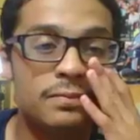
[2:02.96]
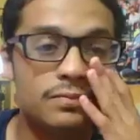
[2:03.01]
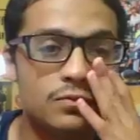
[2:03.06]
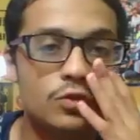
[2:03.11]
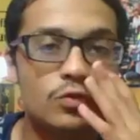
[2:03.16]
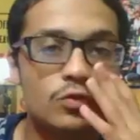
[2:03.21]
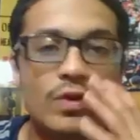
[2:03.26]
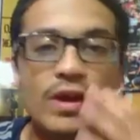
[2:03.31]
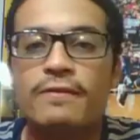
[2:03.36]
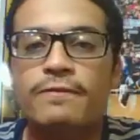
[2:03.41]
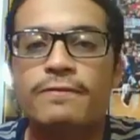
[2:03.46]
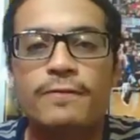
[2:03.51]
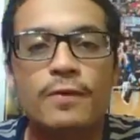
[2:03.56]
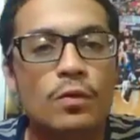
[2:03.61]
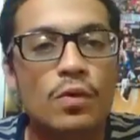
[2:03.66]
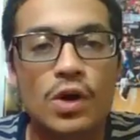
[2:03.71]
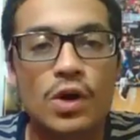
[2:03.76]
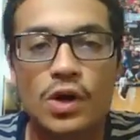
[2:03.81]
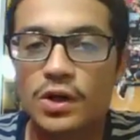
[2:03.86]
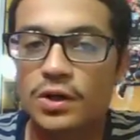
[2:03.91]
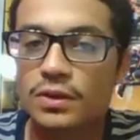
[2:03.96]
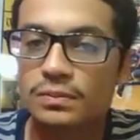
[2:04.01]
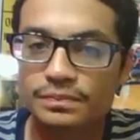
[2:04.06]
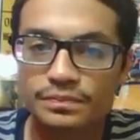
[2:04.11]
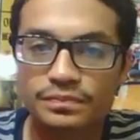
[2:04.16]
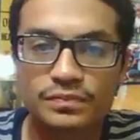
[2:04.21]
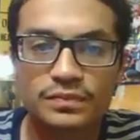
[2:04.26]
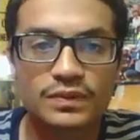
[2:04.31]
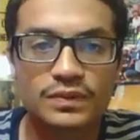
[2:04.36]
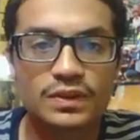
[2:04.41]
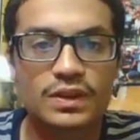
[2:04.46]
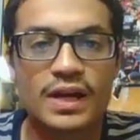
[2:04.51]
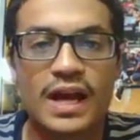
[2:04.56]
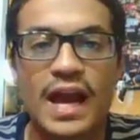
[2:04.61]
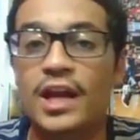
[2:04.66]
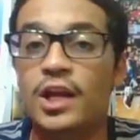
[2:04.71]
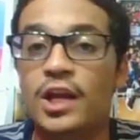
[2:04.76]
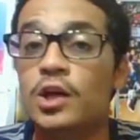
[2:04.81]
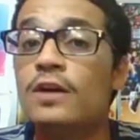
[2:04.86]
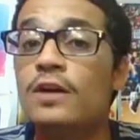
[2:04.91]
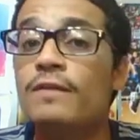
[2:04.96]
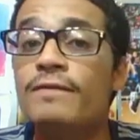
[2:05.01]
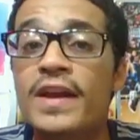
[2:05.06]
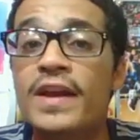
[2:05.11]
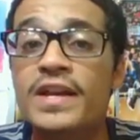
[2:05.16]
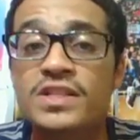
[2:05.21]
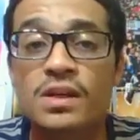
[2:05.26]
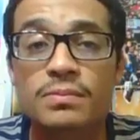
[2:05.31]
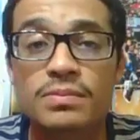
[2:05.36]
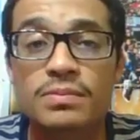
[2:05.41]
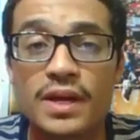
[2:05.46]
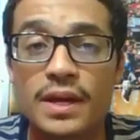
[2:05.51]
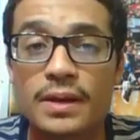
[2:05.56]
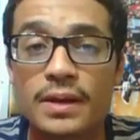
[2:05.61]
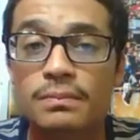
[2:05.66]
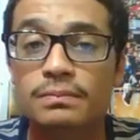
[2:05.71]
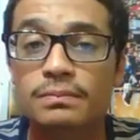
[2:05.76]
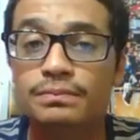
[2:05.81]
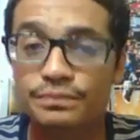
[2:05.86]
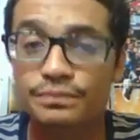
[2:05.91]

great footwork, had a good face-up game,